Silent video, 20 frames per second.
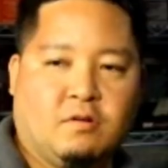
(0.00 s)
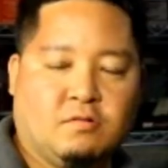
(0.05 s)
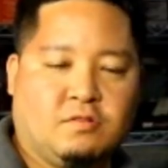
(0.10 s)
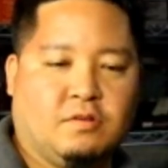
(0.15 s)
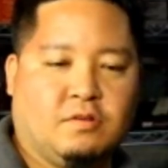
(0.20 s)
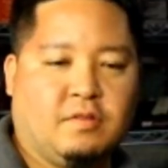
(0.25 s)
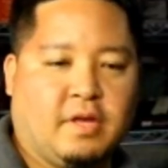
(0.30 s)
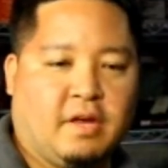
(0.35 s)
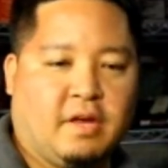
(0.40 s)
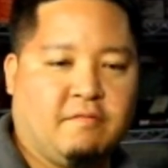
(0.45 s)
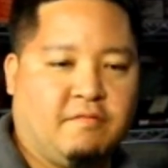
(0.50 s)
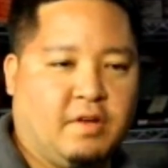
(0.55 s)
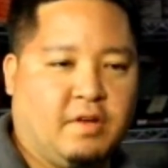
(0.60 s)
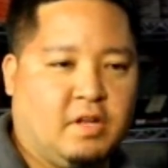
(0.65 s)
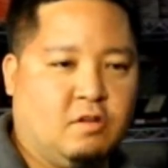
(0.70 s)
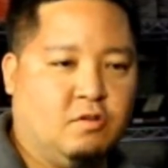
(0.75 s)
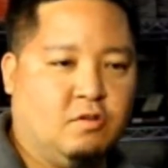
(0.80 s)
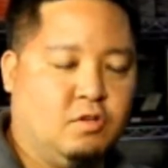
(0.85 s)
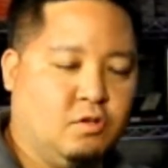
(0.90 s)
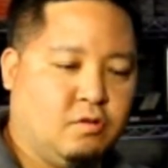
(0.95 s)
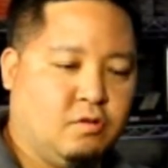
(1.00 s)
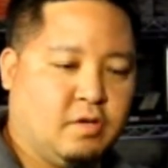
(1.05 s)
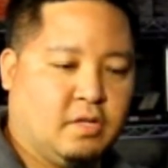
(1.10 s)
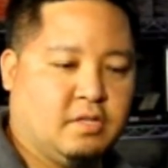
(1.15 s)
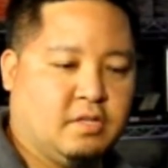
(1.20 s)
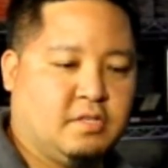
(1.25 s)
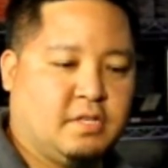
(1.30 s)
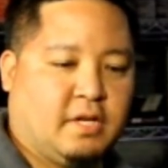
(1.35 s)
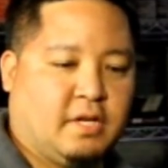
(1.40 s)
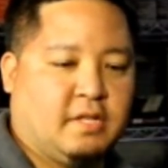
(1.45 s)
spaz on TV,
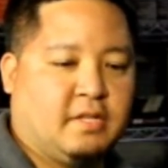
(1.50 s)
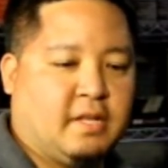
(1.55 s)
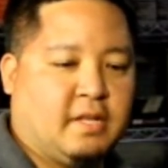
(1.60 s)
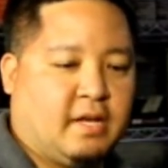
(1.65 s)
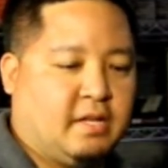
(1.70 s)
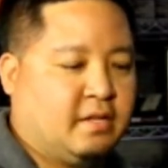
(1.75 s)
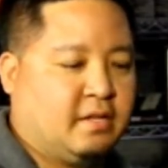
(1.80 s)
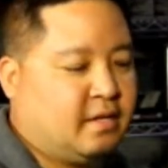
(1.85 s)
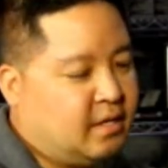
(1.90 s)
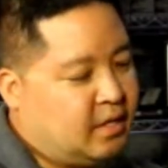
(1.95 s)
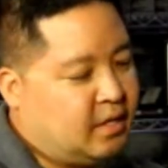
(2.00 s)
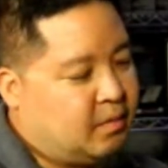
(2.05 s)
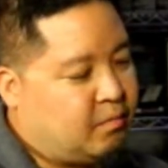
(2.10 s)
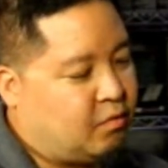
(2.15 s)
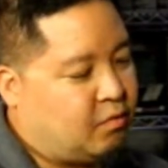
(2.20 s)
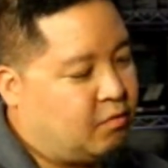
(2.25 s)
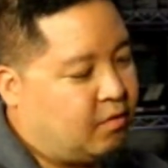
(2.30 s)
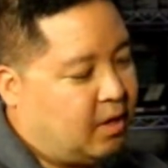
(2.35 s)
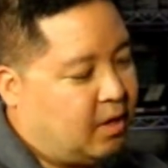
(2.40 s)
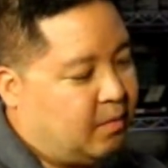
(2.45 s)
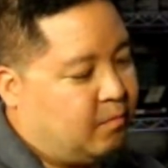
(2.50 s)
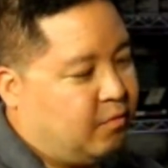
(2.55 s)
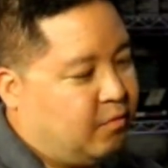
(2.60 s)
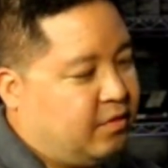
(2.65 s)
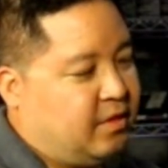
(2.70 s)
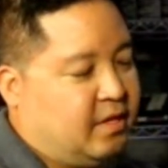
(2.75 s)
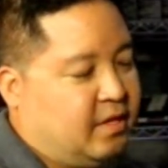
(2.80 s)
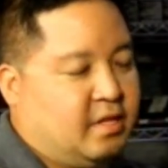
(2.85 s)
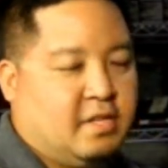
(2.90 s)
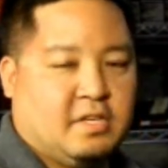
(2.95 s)
and he's talking about these headphones.
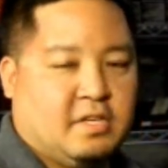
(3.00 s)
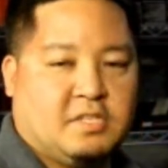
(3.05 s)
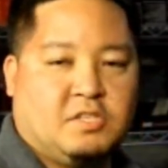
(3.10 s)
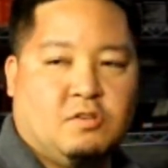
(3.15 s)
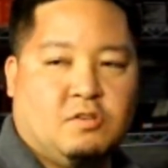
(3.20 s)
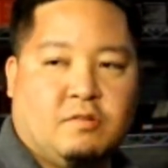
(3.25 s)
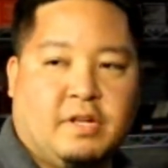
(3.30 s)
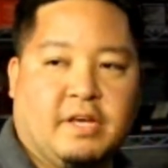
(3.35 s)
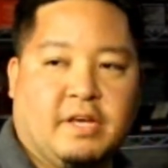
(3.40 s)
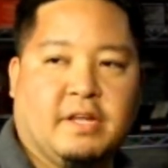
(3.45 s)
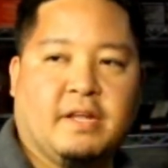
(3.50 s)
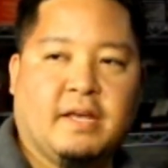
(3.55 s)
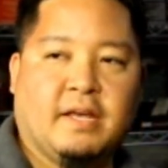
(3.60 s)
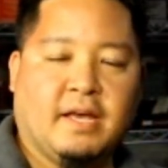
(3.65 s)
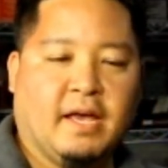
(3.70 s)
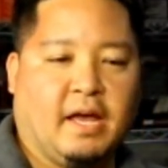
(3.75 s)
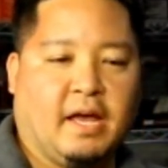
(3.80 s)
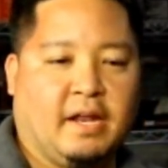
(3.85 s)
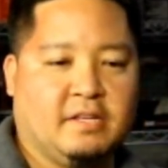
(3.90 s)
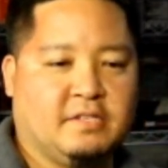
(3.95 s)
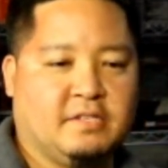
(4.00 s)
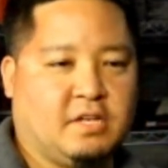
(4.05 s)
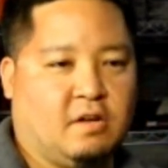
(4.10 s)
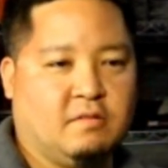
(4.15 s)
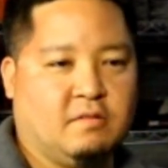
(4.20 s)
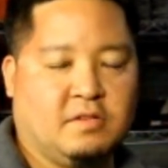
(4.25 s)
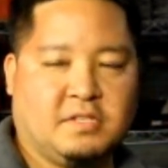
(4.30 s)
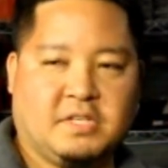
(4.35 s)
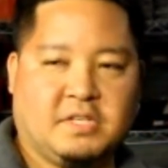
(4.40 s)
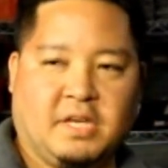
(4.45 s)
Tell me about them." and
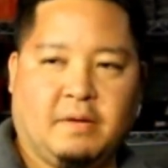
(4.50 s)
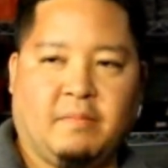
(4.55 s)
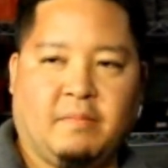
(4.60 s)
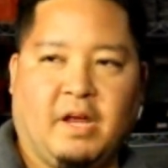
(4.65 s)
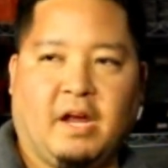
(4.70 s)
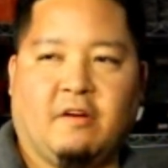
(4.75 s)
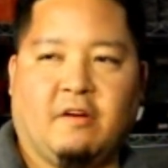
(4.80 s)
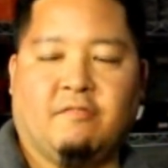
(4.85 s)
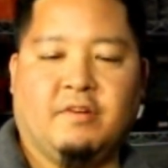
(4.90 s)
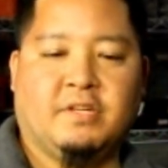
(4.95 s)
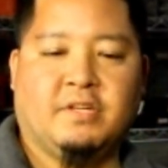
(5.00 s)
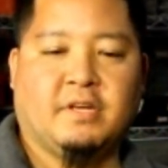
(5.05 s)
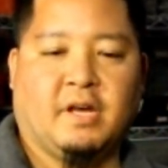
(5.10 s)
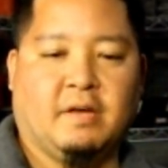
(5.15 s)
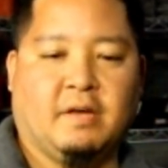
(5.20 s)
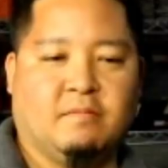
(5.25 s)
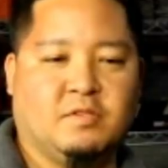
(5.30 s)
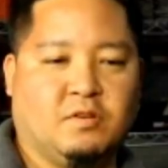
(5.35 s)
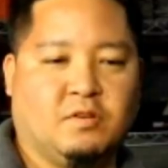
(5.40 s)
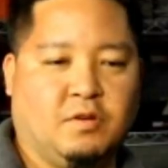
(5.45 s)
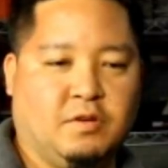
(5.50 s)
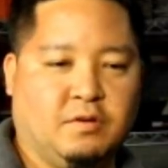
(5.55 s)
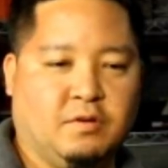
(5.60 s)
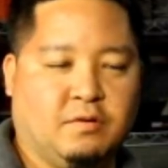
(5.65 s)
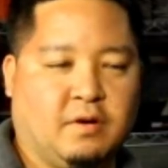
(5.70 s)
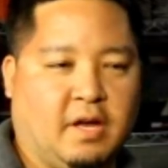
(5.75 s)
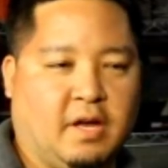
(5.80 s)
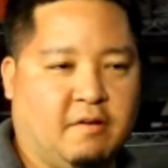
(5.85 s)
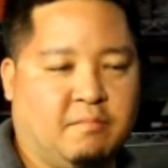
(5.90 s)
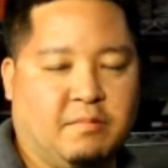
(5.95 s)
they said it worked really well,
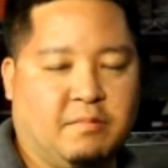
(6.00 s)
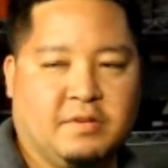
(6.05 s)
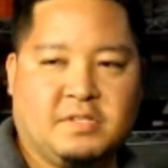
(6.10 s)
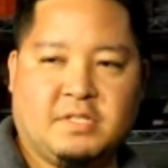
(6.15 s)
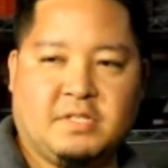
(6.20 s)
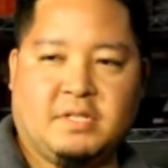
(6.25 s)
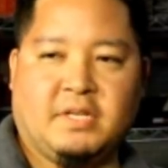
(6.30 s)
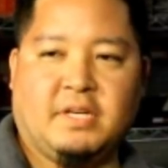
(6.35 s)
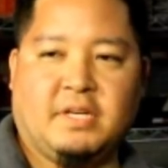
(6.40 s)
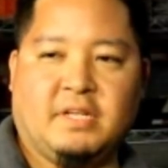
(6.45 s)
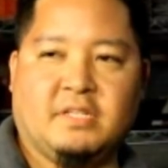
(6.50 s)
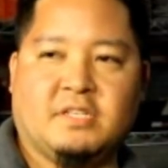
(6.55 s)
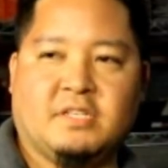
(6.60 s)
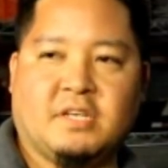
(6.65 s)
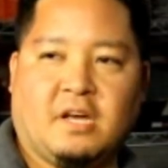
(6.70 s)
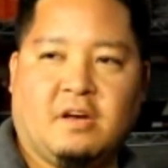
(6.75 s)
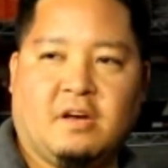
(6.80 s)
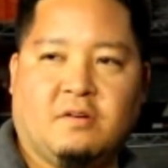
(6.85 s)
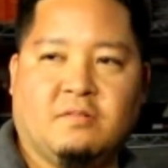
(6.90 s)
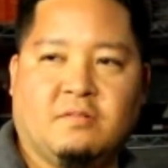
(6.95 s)
and they would get even outer